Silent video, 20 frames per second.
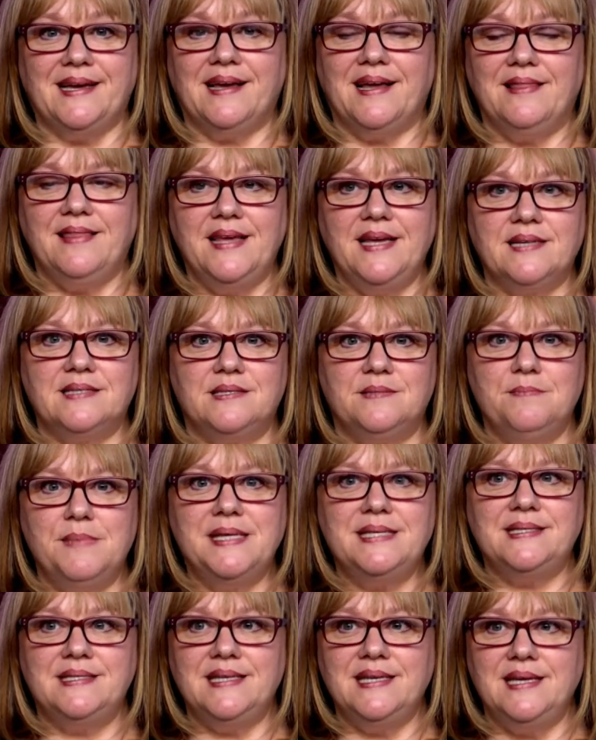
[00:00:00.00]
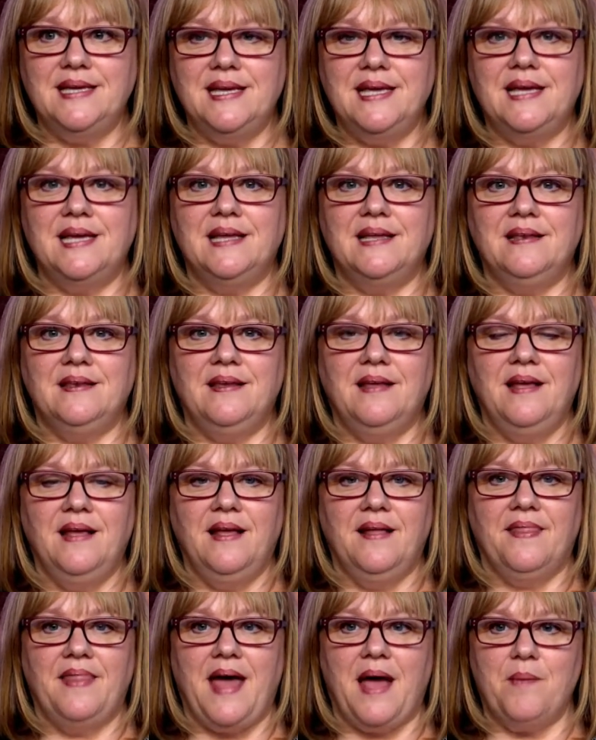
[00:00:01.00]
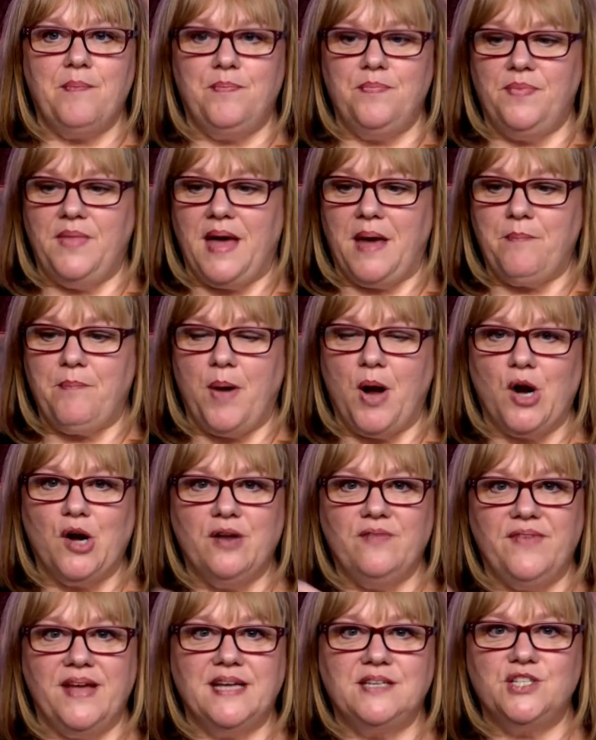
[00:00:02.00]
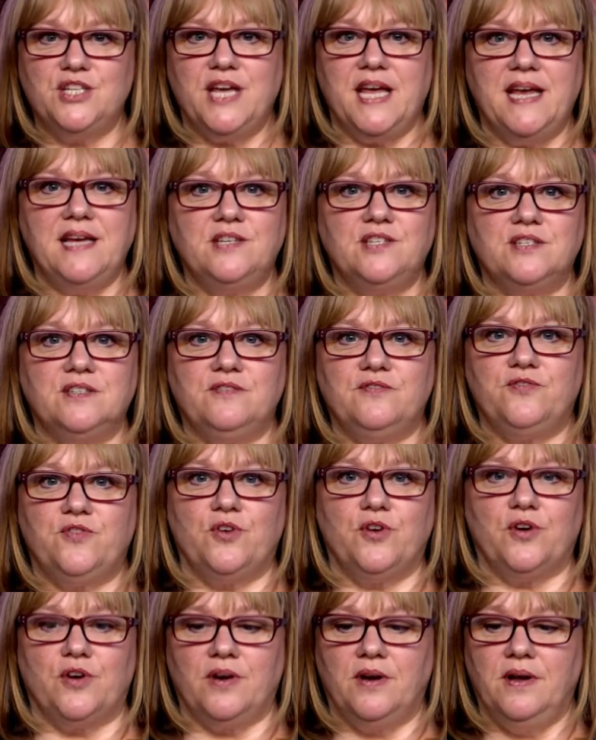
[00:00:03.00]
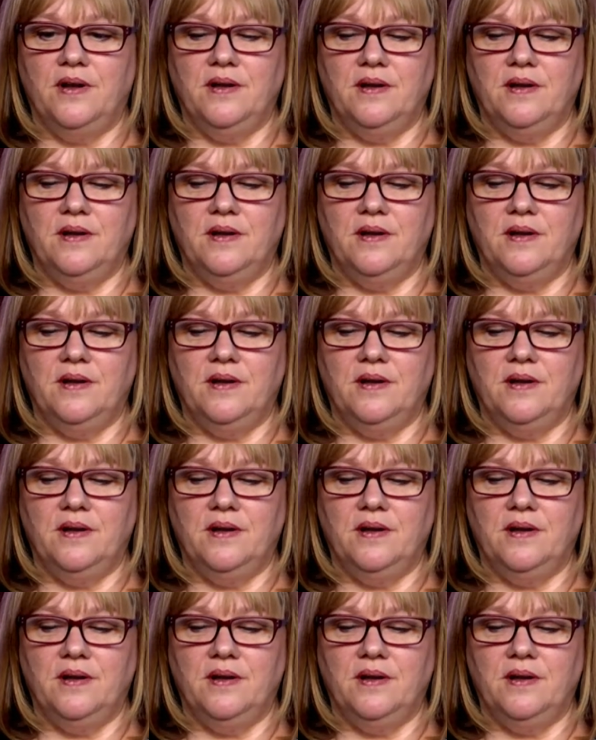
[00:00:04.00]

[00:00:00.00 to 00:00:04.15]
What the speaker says: I think it's missing in that part of education for